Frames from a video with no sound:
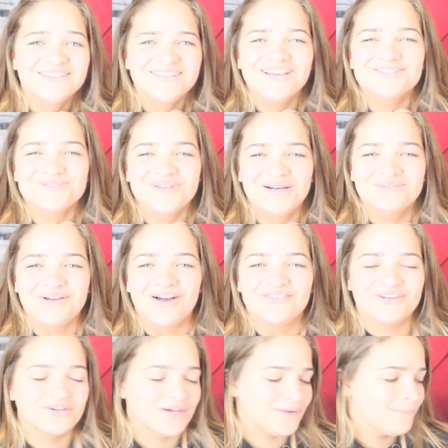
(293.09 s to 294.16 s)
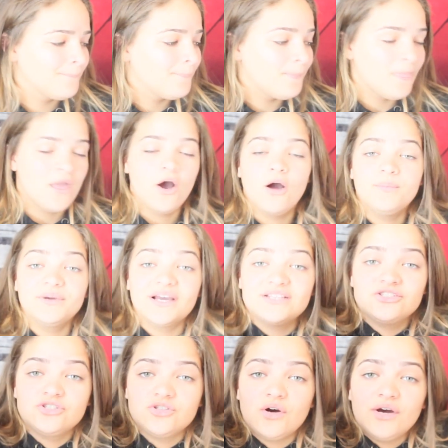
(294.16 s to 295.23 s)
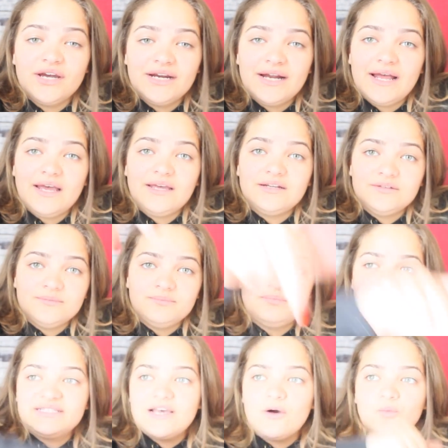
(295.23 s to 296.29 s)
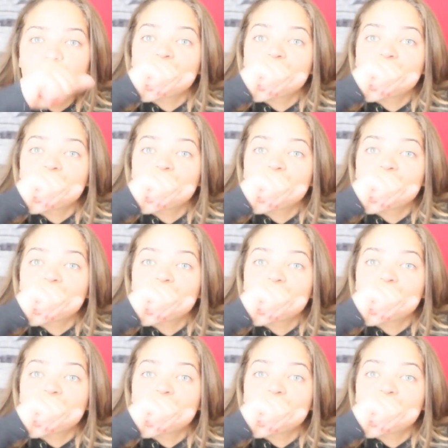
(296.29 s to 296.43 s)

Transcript: That's what I'm coming. Okay. Hope you guys enjoyed and peace out.